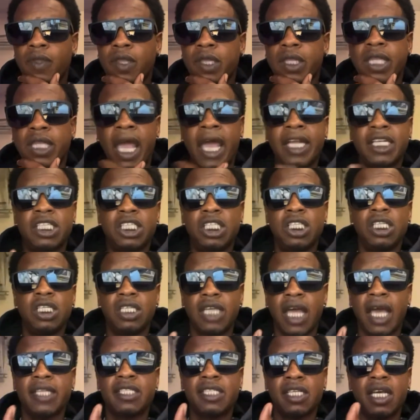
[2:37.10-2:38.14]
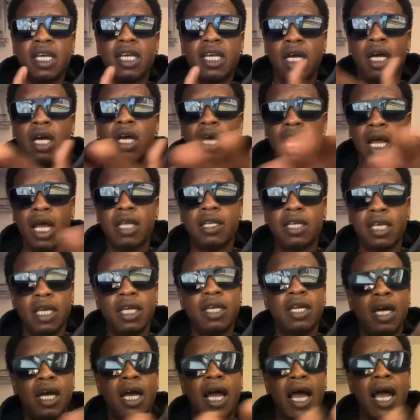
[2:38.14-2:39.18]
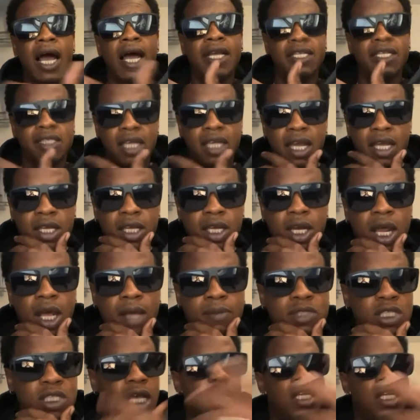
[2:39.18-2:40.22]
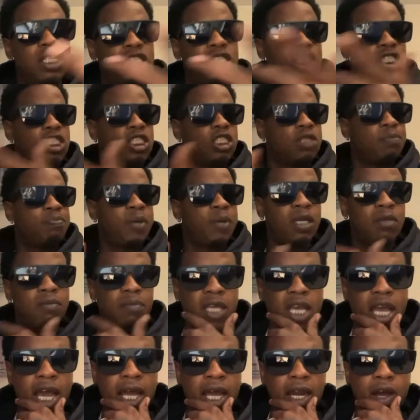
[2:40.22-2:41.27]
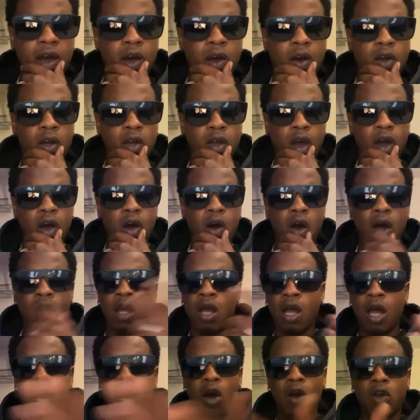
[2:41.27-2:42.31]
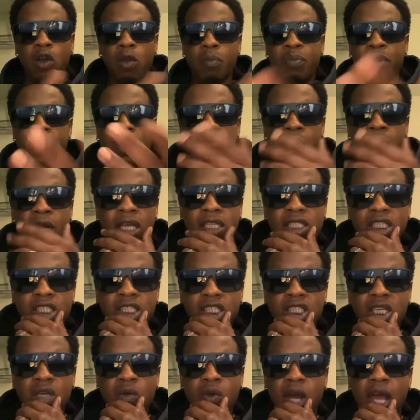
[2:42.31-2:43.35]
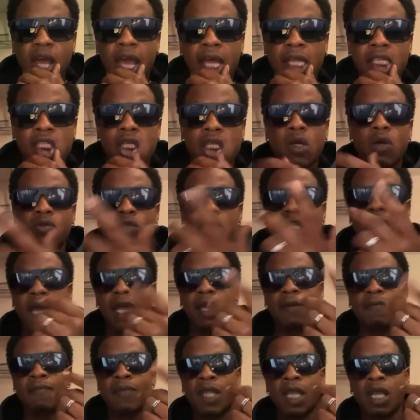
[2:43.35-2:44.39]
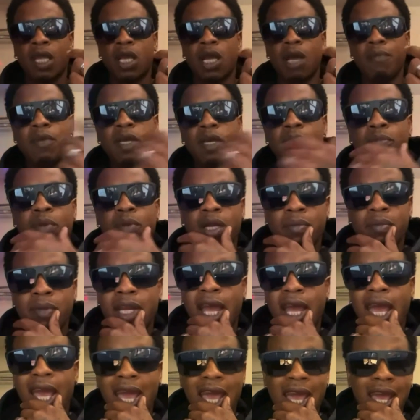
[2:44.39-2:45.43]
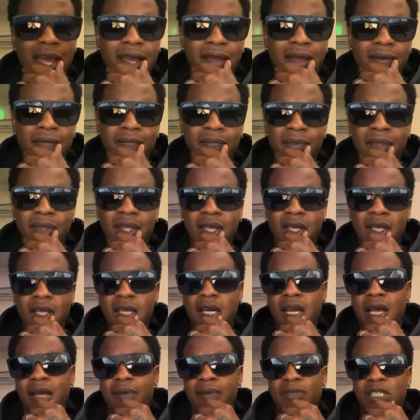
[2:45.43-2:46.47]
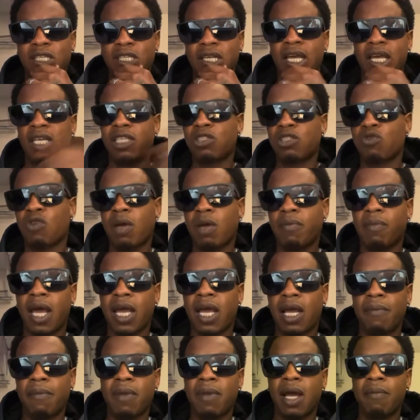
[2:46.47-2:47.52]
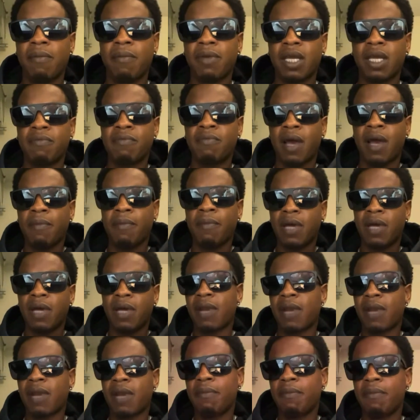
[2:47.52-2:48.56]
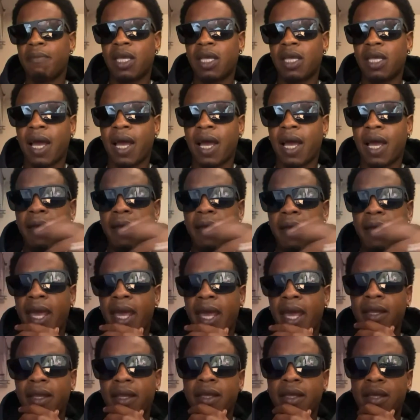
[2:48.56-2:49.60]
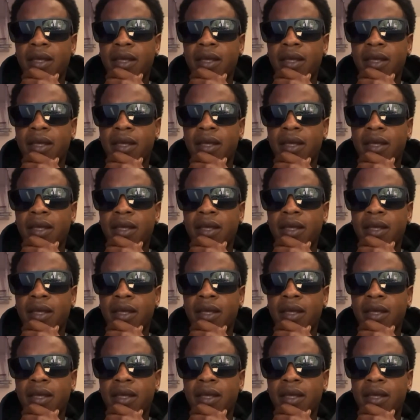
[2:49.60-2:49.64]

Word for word: that she that's in her in her eyesight, you know what I'm saying? And she just picked me out of all all all the people that she see with hats on. Like, come here, bring me that hat. You know what I'm saying? So I'm like, I'm, I'm getting my, I'm, I'm like, I'm gonna get my hat back